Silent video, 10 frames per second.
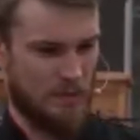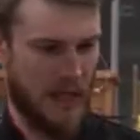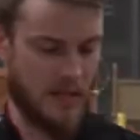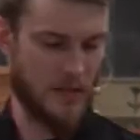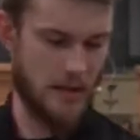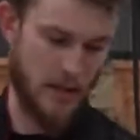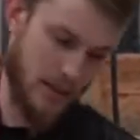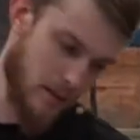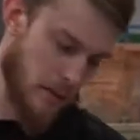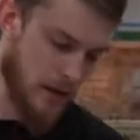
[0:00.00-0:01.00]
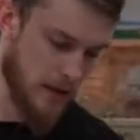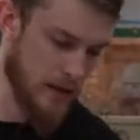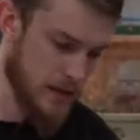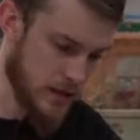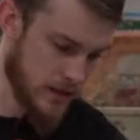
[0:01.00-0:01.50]
it's
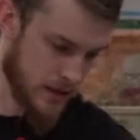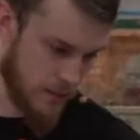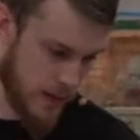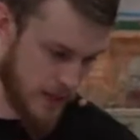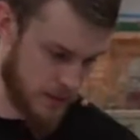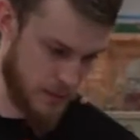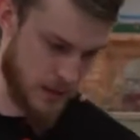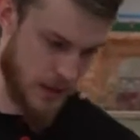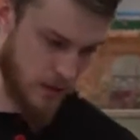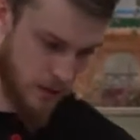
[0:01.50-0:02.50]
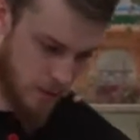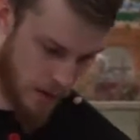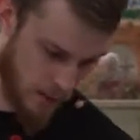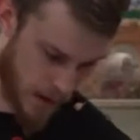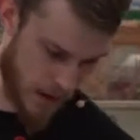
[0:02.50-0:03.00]
essentially a mashed potato,
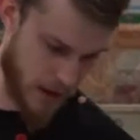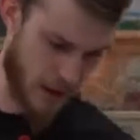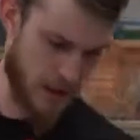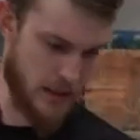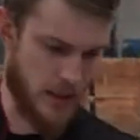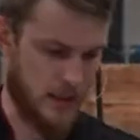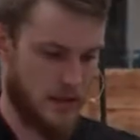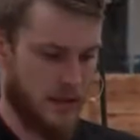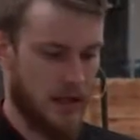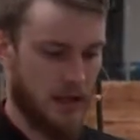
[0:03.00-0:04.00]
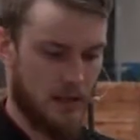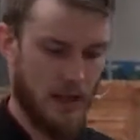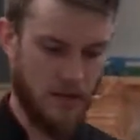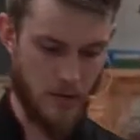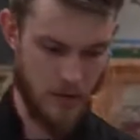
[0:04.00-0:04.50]
but we're going to kind of take it to the next
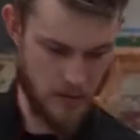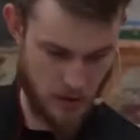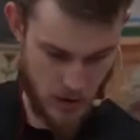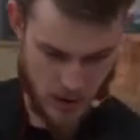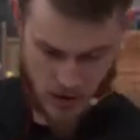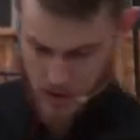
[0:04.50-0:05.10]
level, change